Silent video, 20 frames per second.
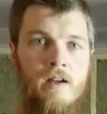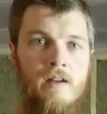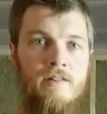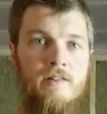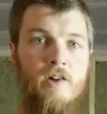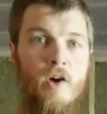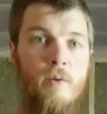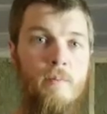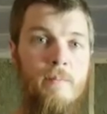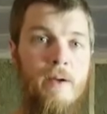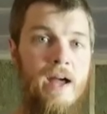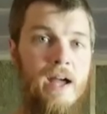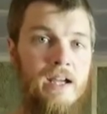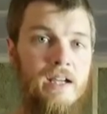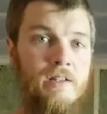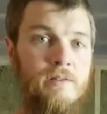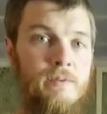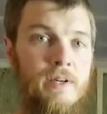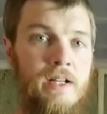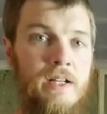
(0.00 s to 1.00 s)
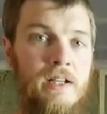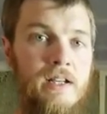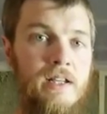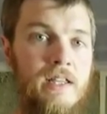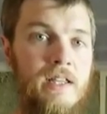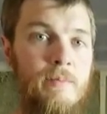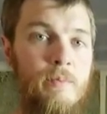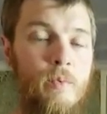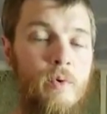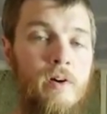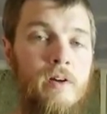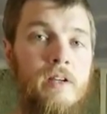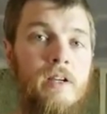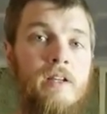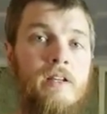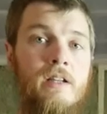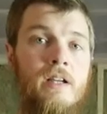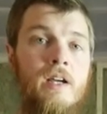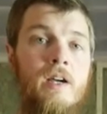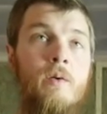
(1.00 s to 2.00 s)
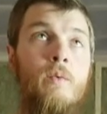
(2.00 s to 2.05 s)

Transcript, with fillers: So I'm back and ready to keep working.